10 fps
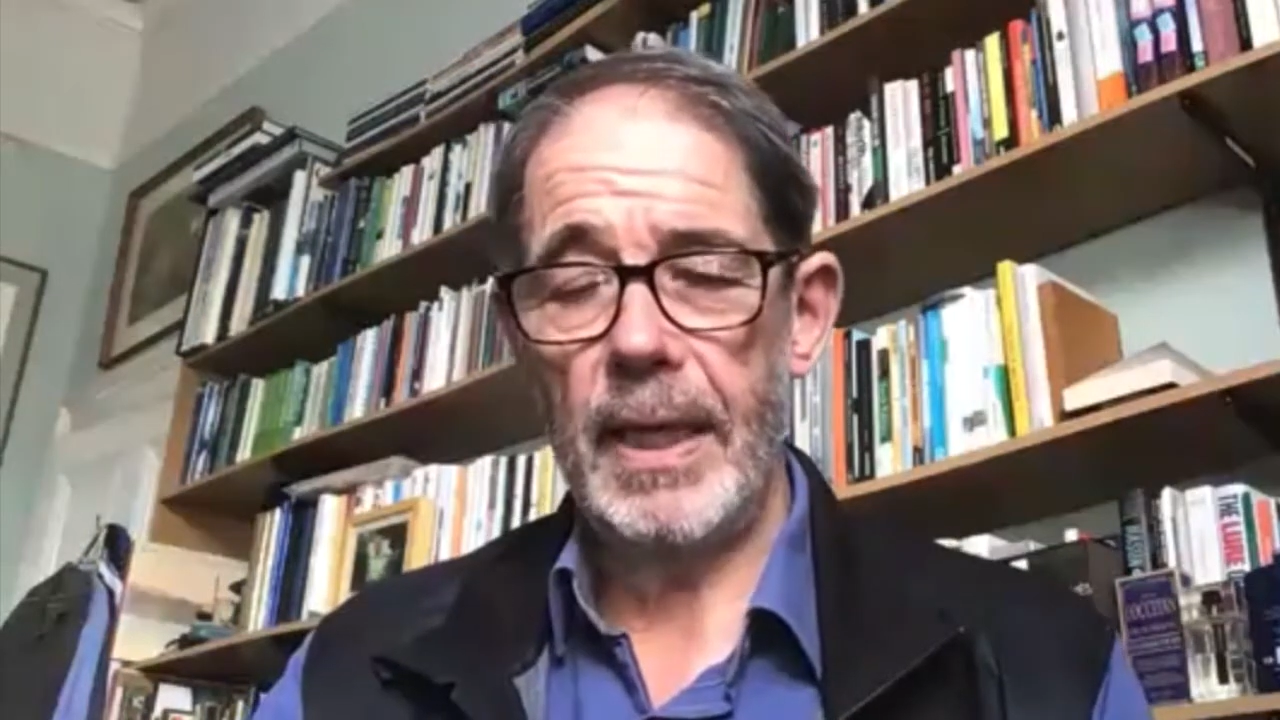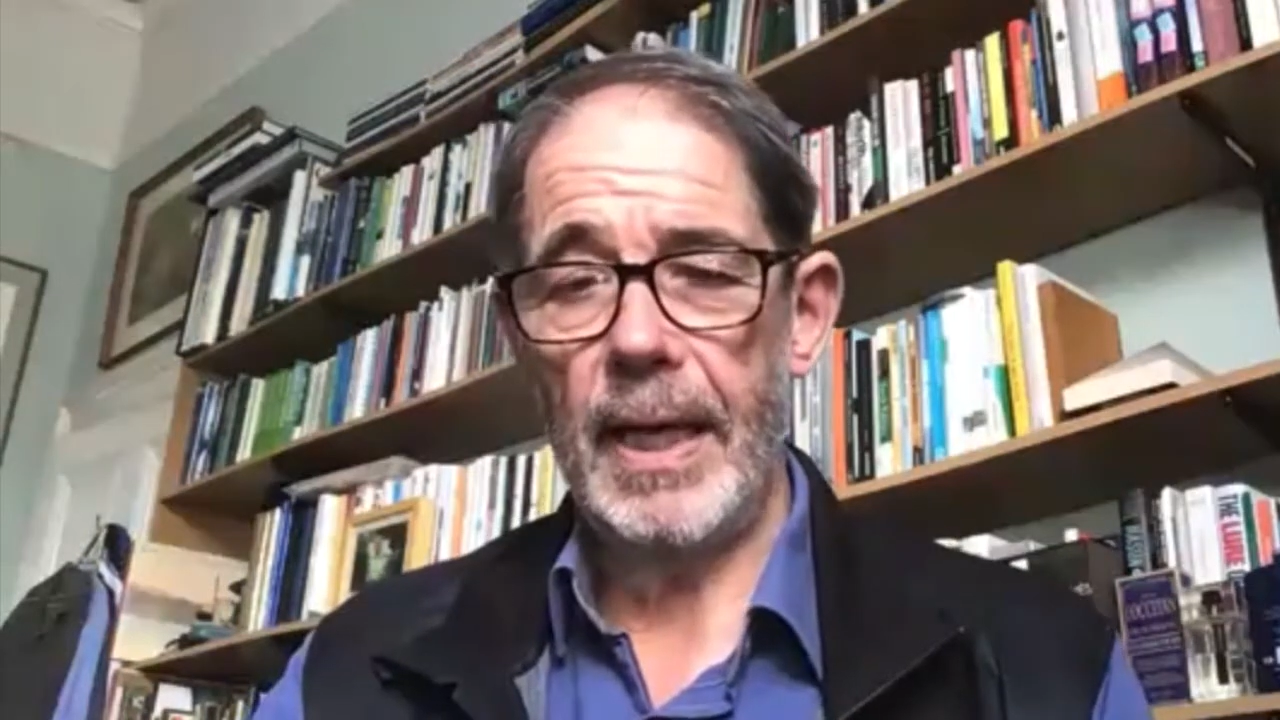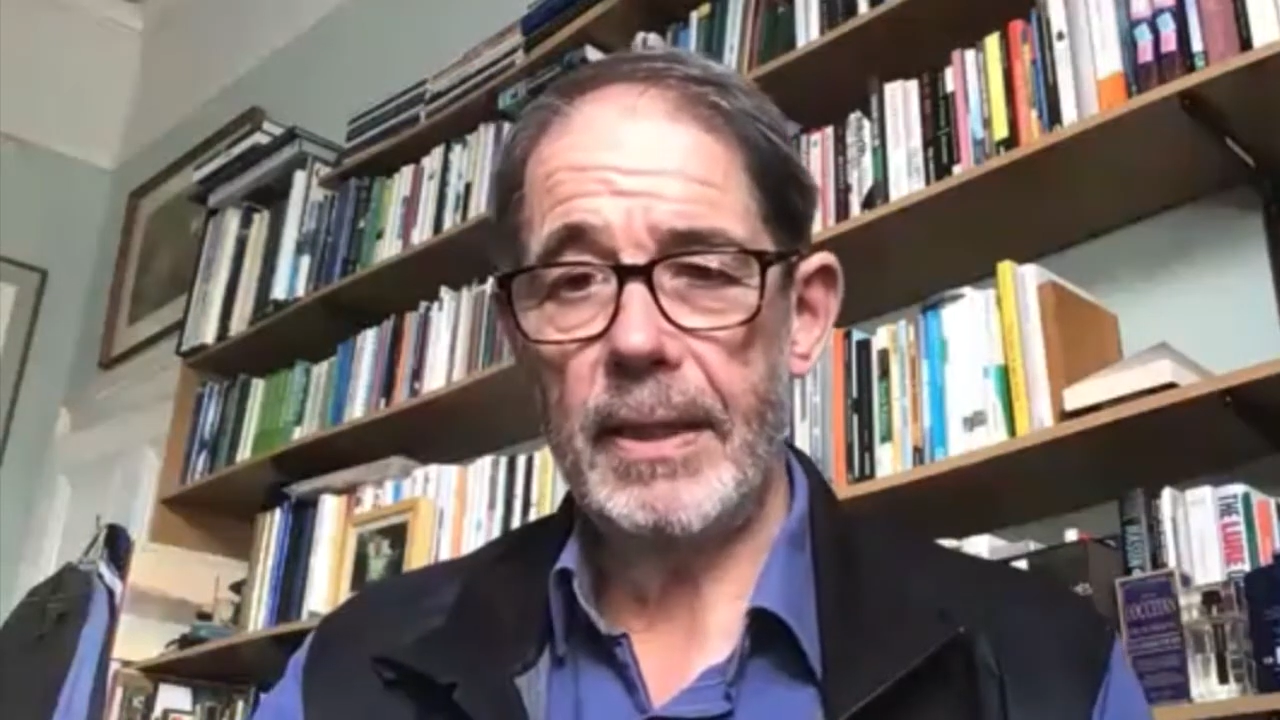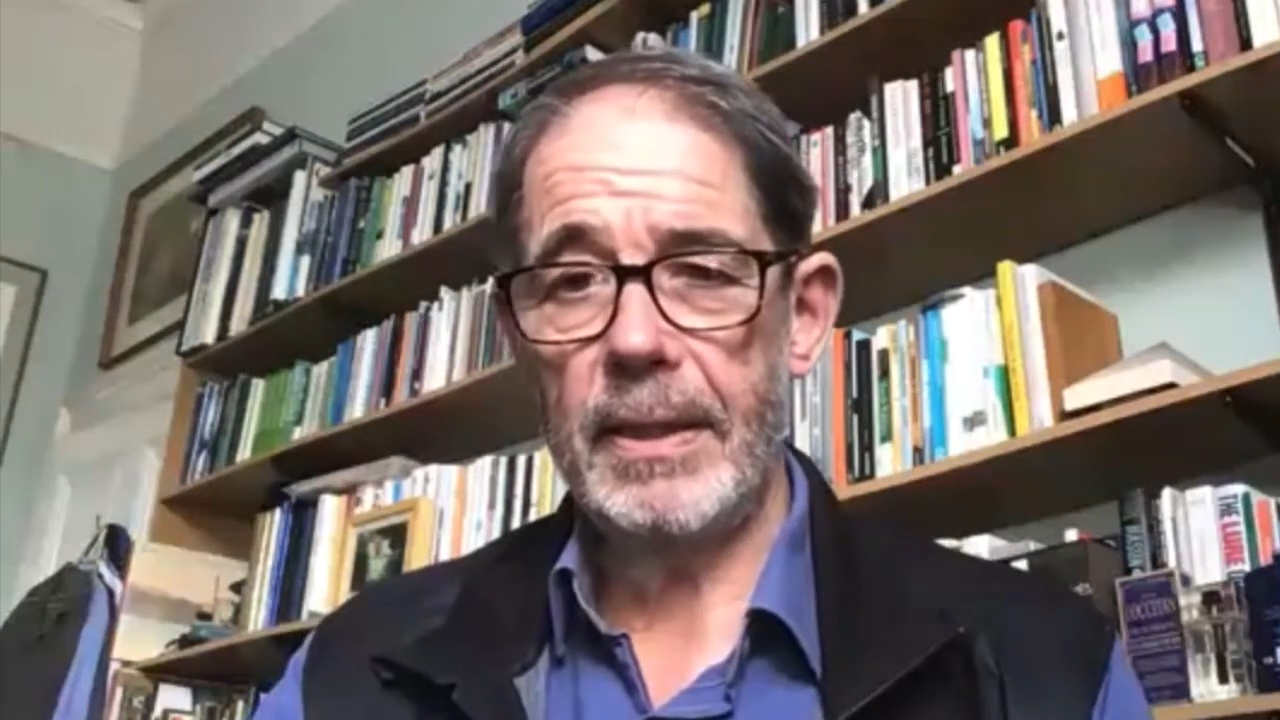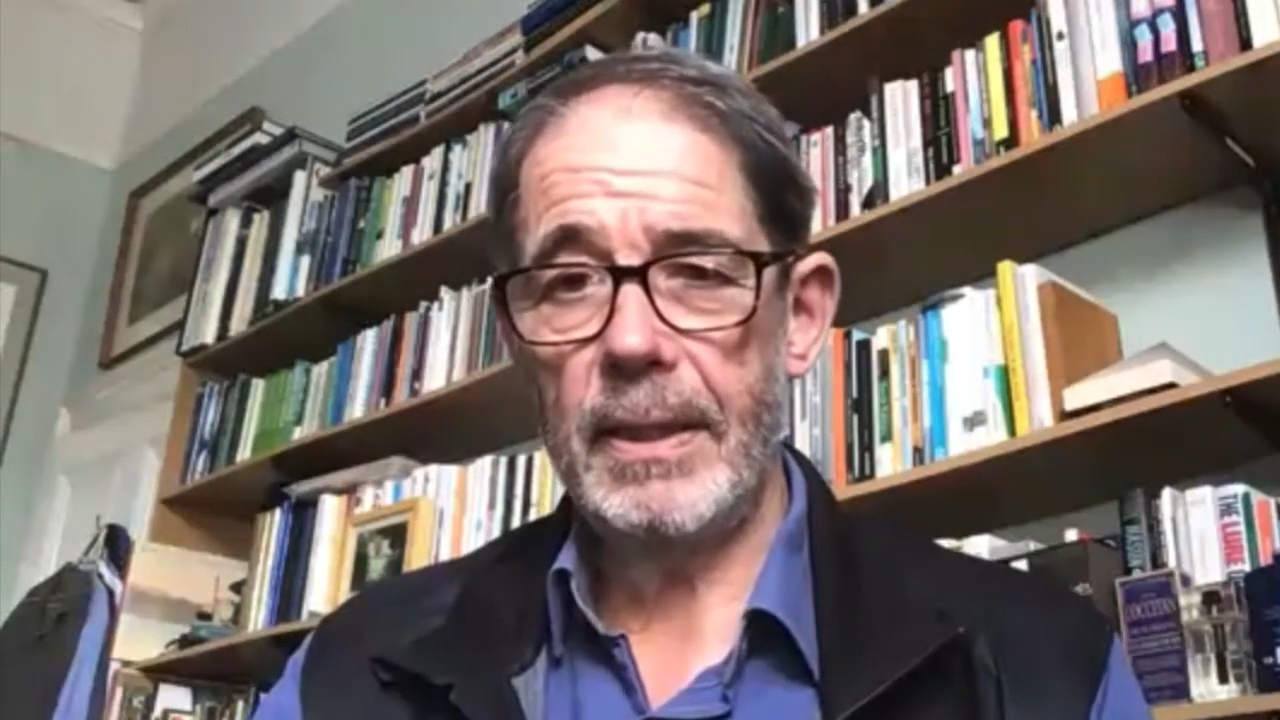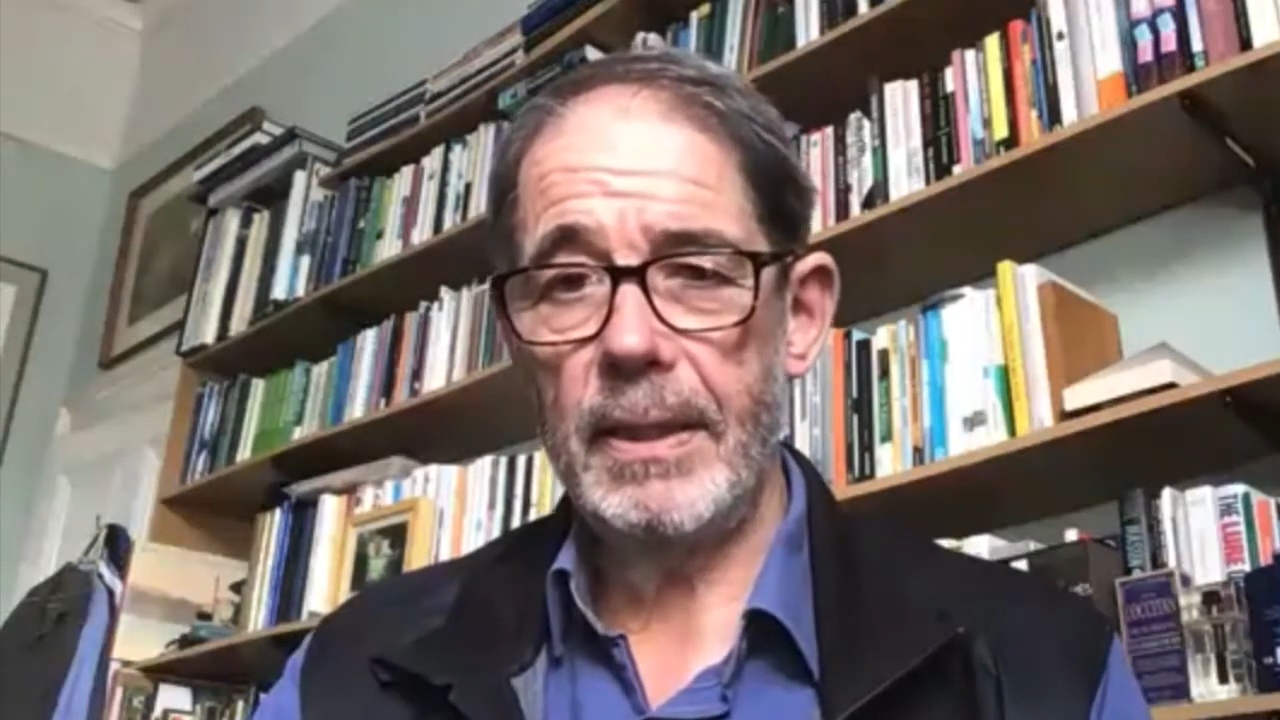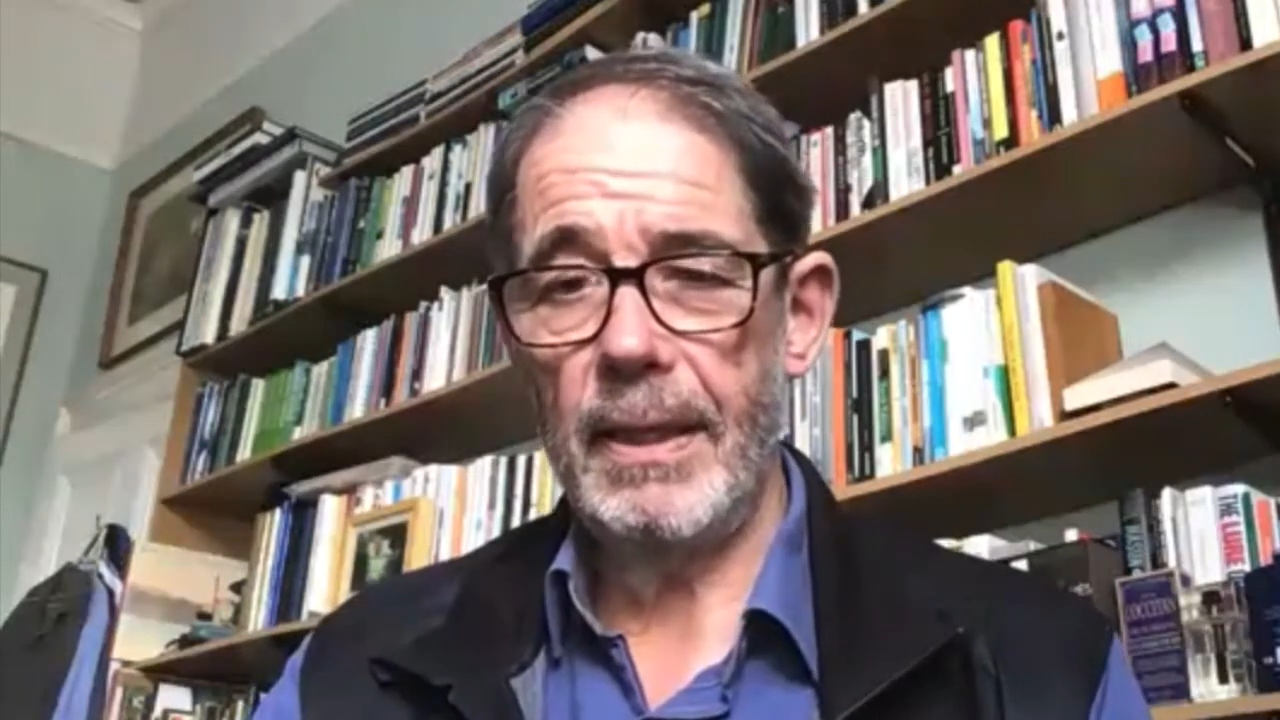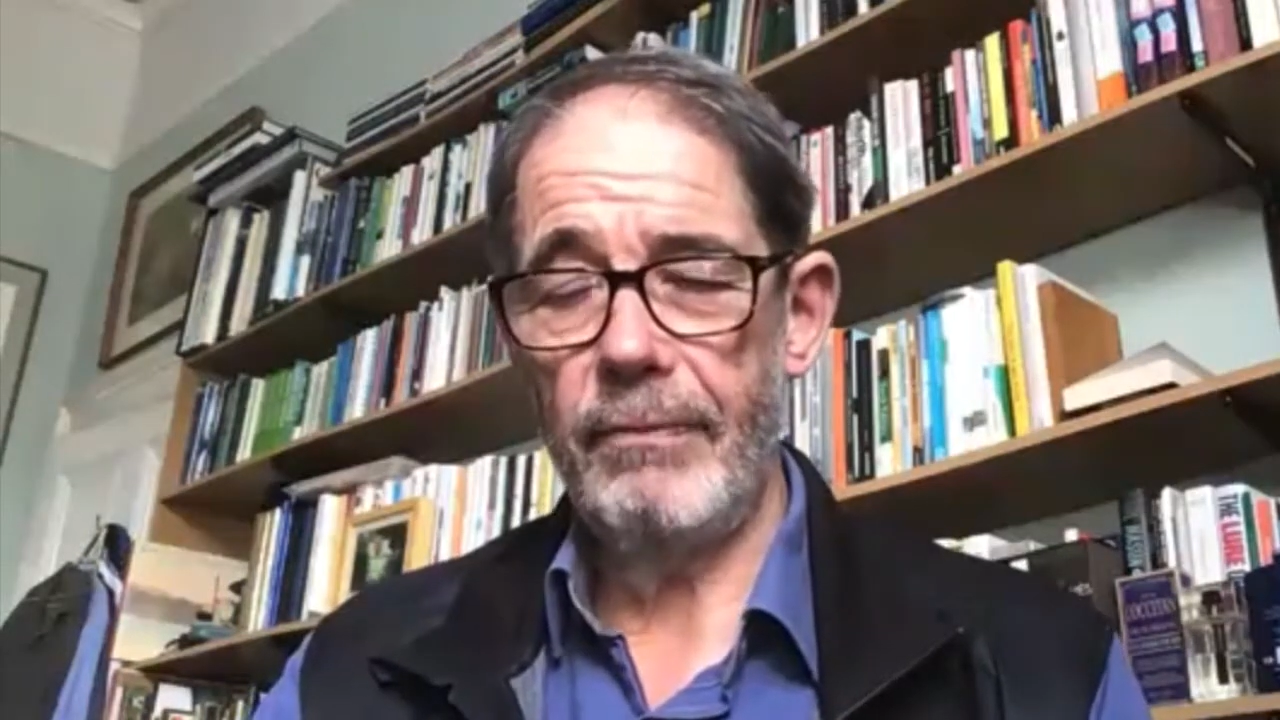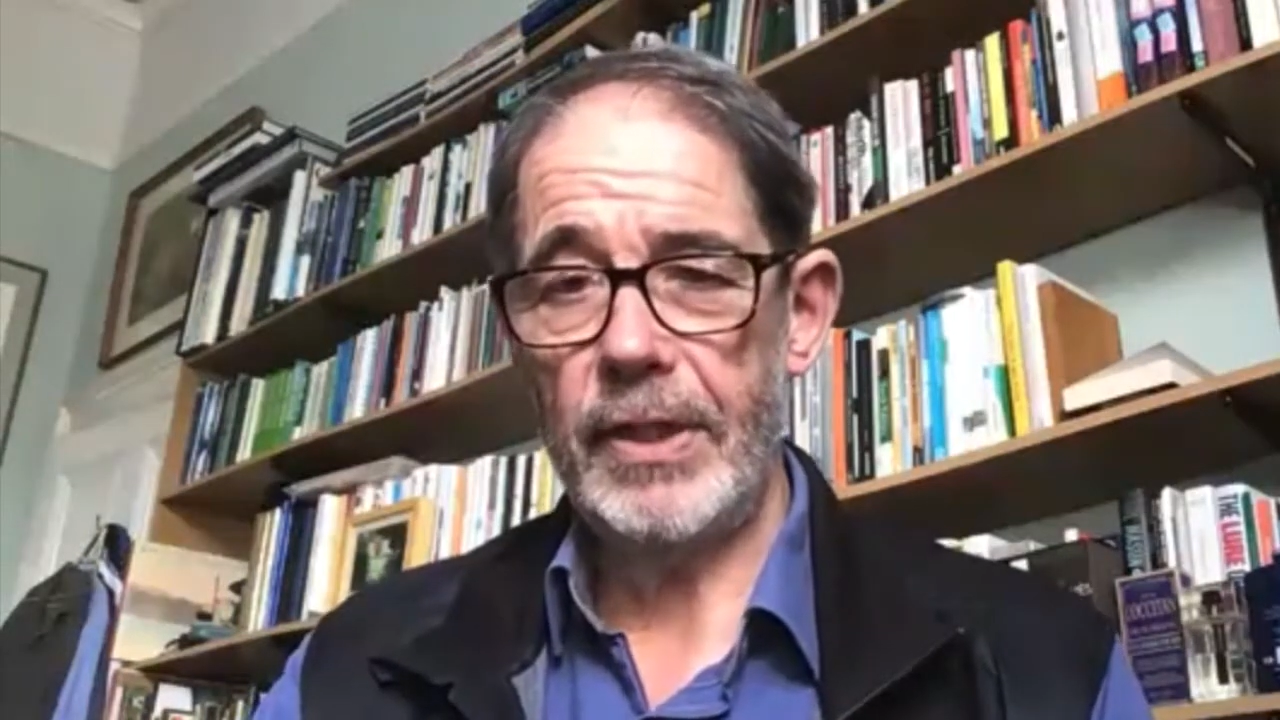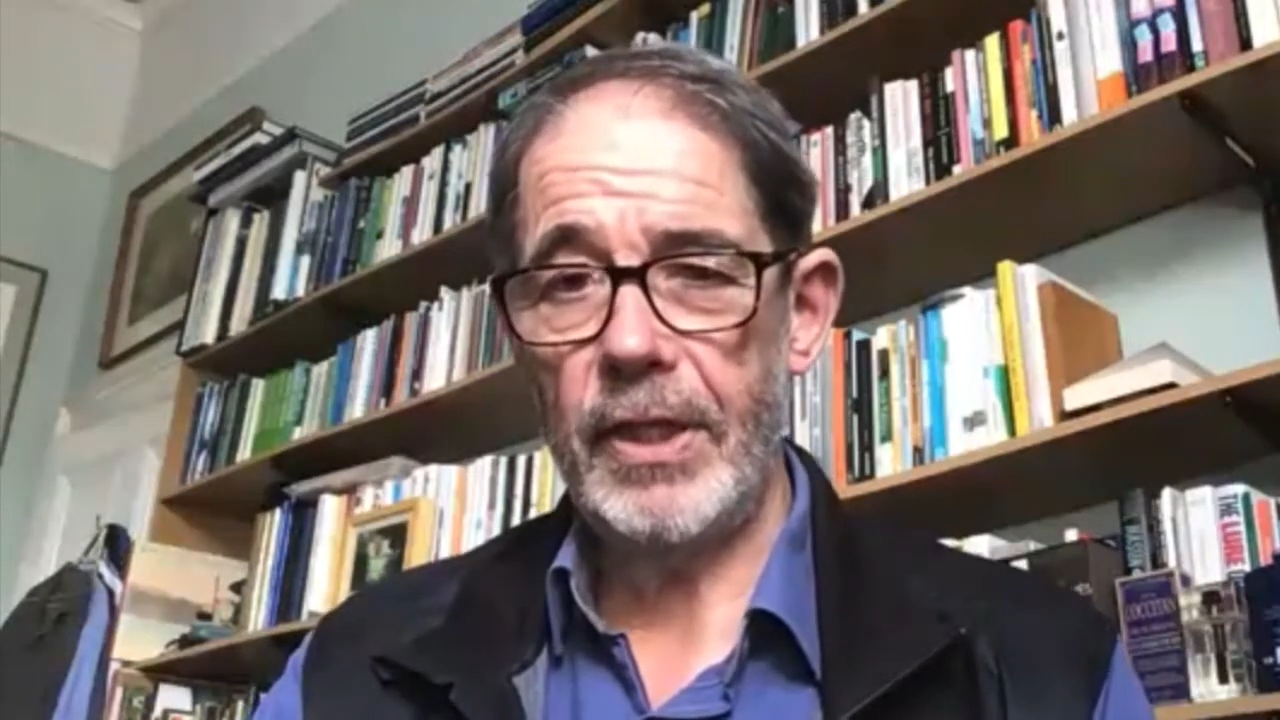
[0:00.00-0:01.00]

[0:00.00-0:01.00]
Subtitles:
at every